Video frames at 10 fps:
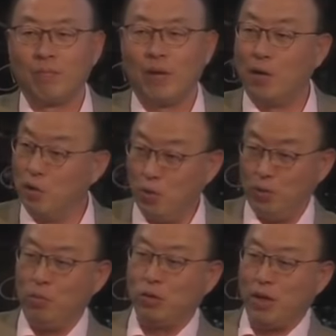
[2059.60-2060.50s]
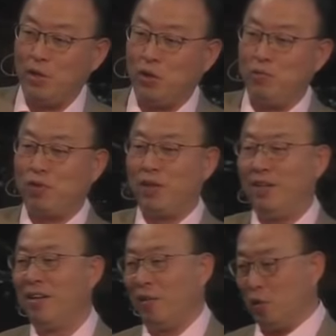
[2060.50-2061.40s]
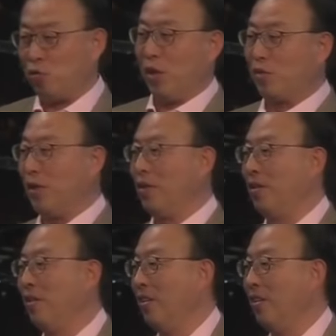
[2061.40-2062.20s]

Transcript: And you know what the Maasai chief said through translator?